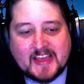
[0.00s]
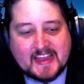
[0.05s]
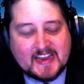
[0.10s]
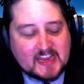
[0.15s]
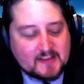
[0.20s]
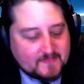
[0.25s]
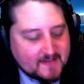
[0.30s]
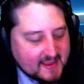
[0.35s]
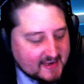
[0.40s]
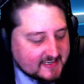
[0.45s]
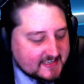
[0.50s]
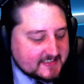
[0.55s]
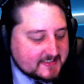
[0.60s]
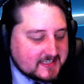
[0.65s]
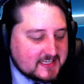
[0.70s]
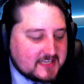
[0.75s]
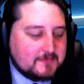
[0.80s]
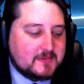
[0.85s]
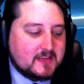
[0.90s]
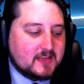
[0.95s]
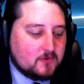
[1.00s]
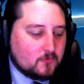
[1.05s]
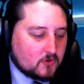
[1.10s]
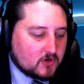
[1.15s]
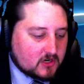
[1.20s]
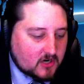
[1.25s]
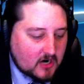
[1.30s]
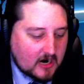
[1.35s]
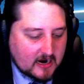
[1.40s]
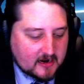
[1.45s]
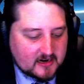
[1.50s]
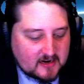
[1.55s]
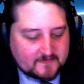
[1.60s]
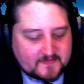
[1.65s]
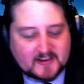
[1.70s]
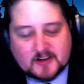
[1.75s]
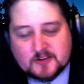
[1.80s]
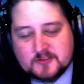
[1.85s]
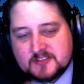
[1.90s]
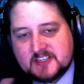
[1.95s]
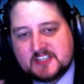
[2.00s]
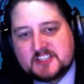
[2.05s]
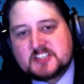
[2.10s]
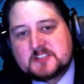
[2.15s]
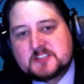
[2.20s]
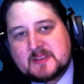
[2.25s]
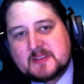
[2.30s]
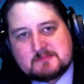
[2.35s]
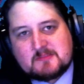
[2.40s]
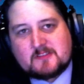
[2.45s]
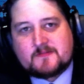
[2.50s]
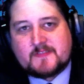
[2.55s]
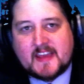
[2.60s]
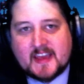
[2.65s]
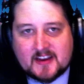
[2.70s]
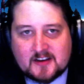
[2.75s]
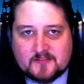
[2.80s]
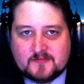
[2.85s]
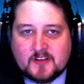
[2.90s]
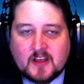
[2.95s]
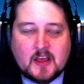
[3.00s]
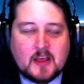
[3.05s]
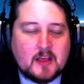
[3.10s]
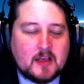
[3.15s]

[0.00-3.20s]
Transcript: and if any team can work hard enough, I don't say this just because I'm a fan of